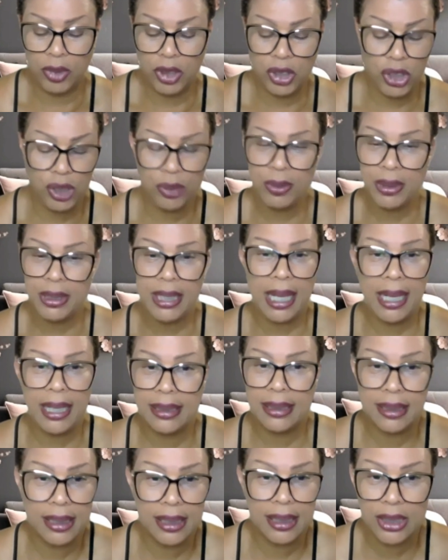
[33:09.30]
when she was
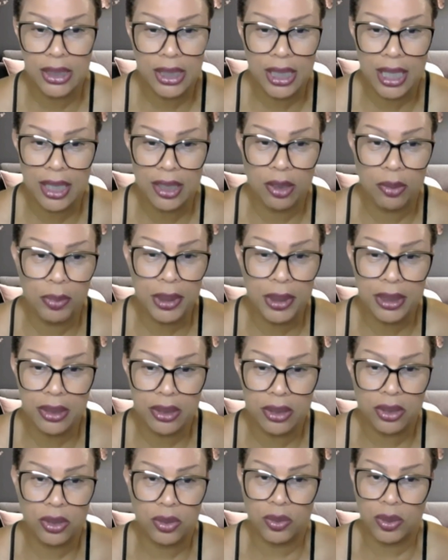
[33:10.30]
18, she had no
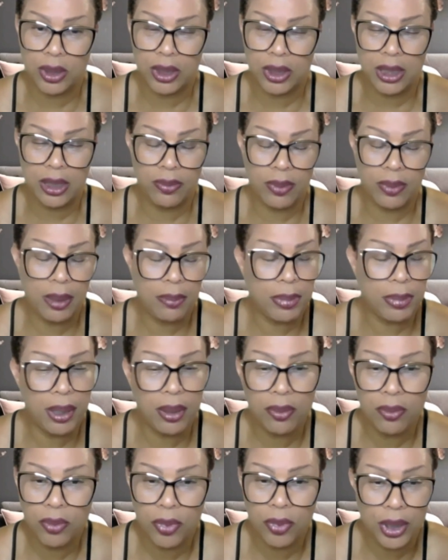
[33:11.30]
business doing it anyway.
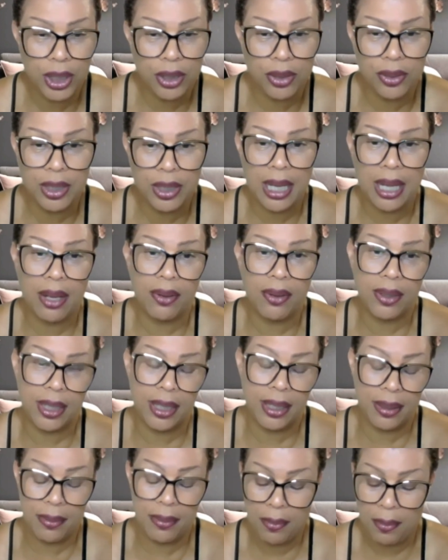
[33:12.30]
But we're here now,
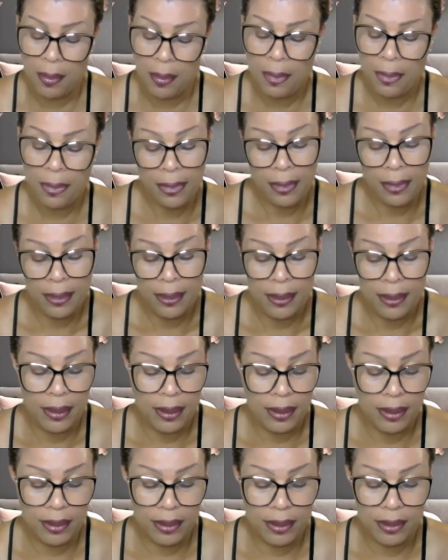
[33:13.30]
and,
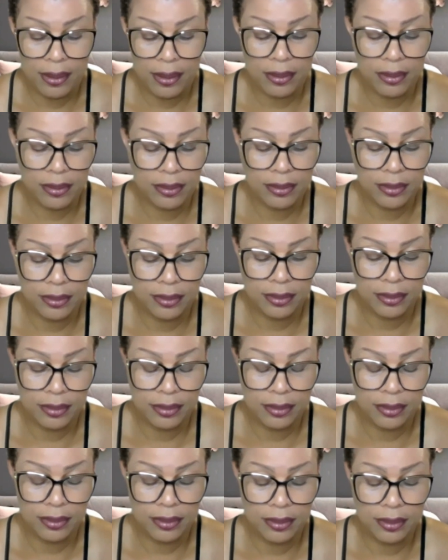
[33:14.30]

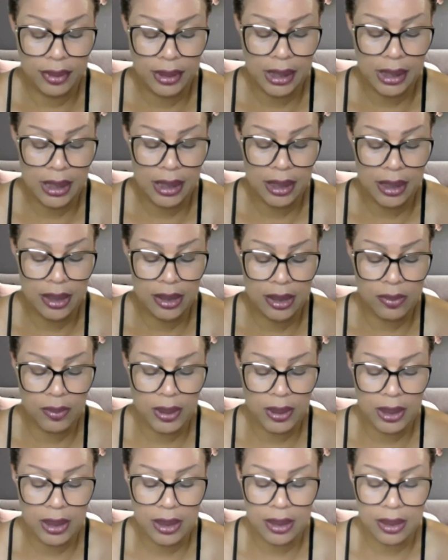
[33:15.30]
it is
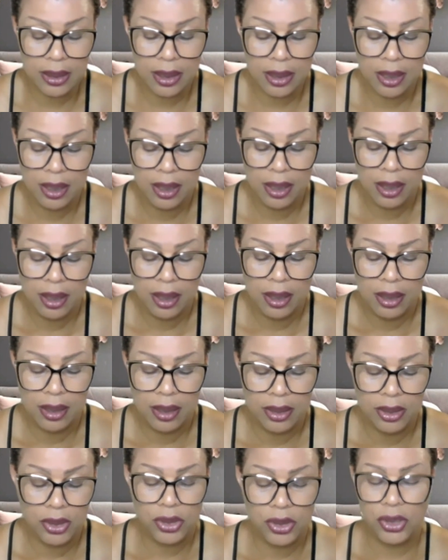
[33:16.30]
what it is.
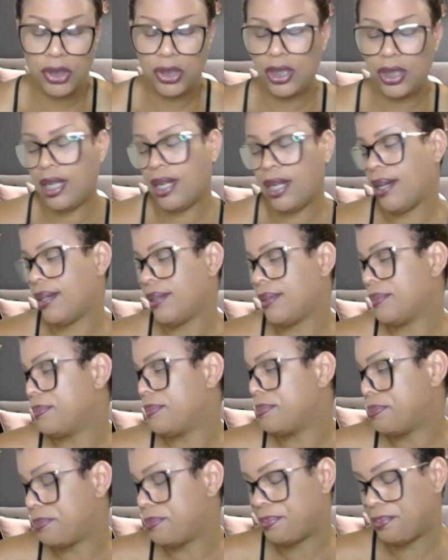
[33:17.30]

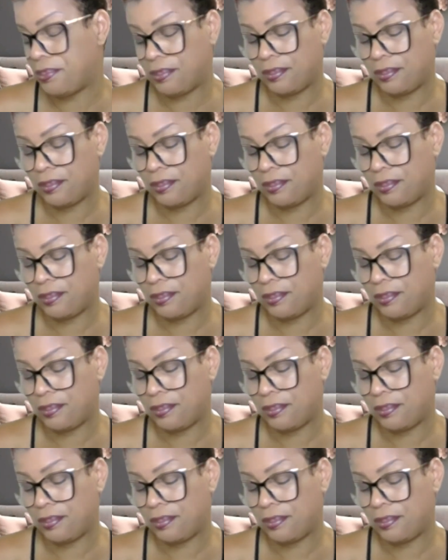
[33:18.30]
Ciao.